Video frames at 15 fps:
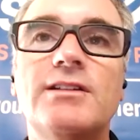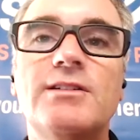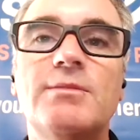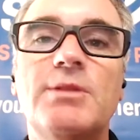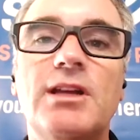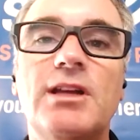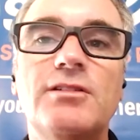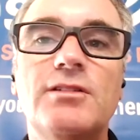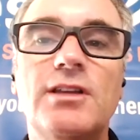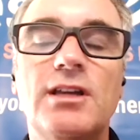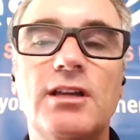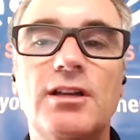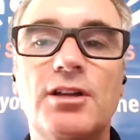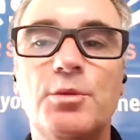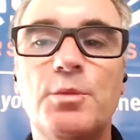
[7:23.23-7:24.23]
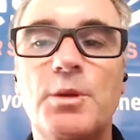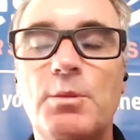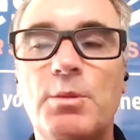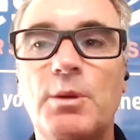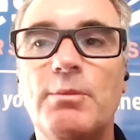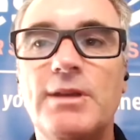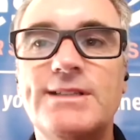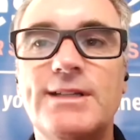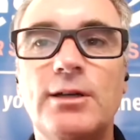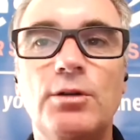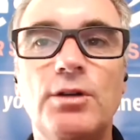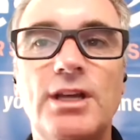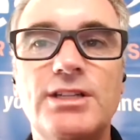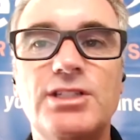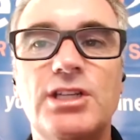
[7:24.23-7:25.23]
Is I mean, I do think a lot of people miss the
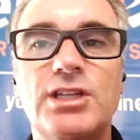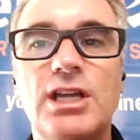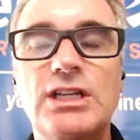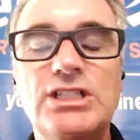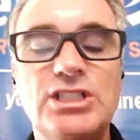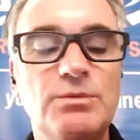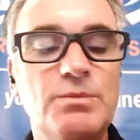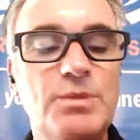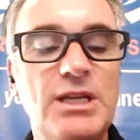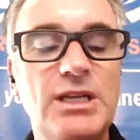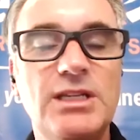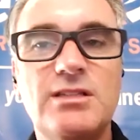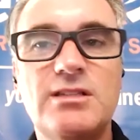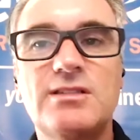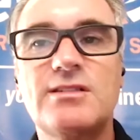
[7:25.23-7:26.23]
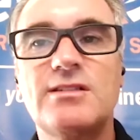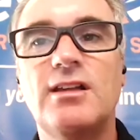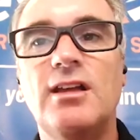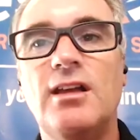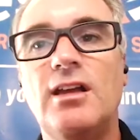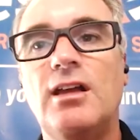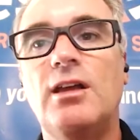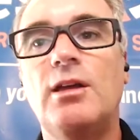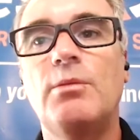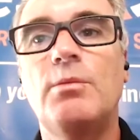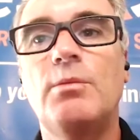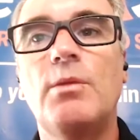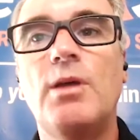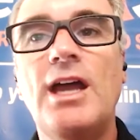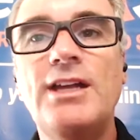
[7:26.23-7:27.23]
whole education piece, um,